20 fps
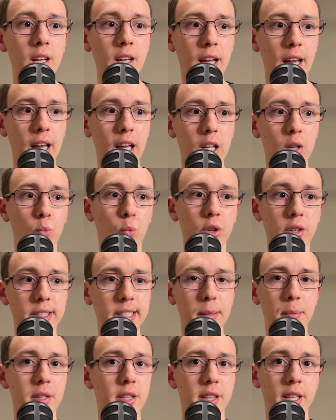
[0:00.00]
and what are
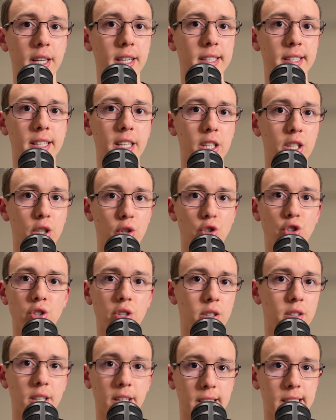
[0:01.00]
some of the things that you
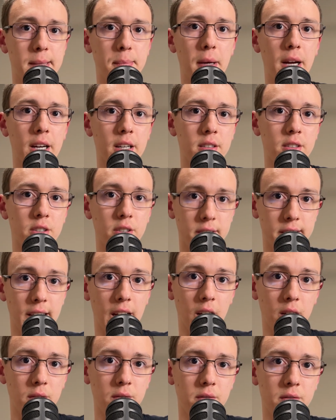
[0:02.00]
should expect
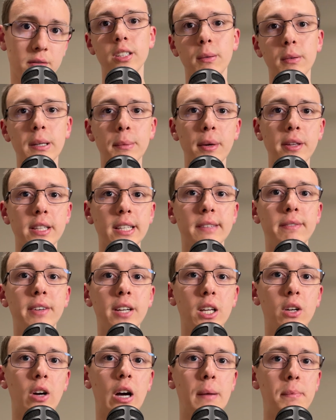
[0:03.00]
yourself. So I'm going to break this
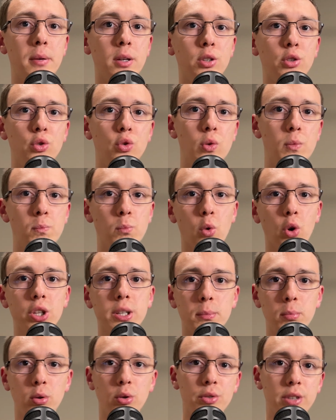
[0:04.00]
video up into
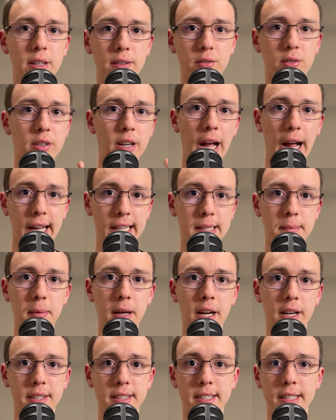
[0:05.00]
multiple different
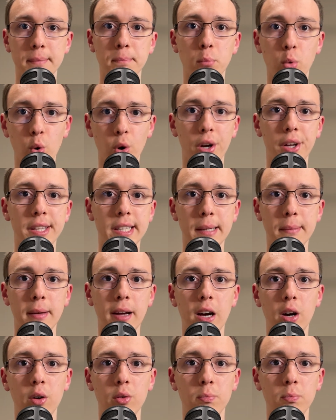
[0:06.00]
aspects and points
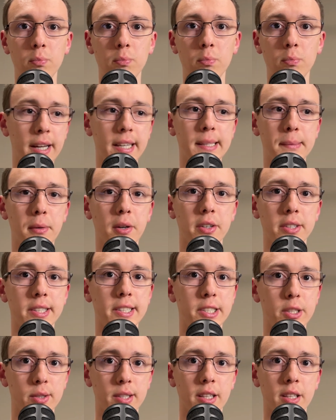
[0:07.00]
about my
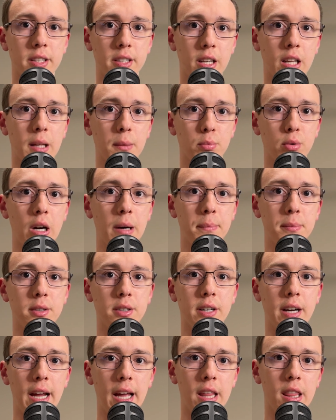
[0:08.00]
experiences using the
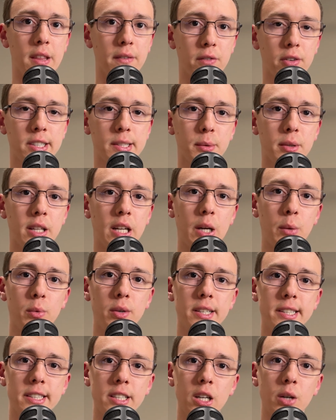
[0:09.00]
teleprompter. And the first one that I
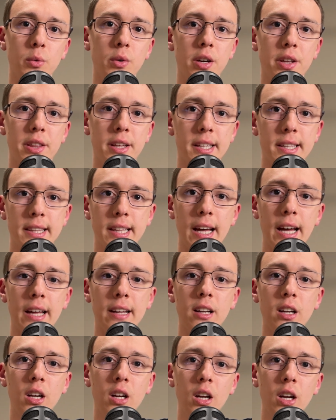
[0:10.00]
want to start with is
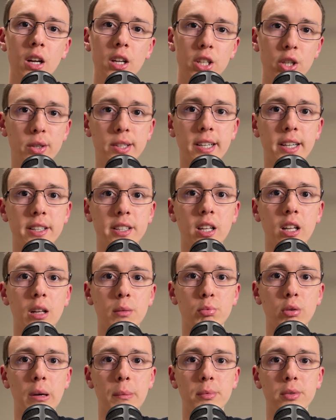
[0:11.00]
that using a
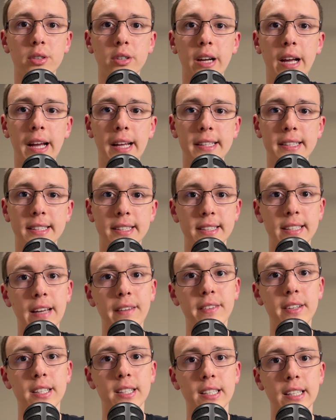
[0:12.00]
teleprompter has
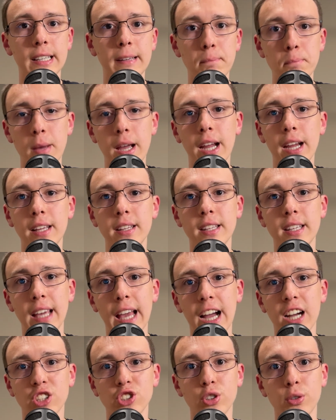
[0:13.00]
definitely made the
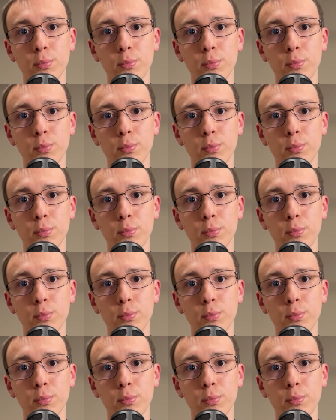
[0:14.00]
actual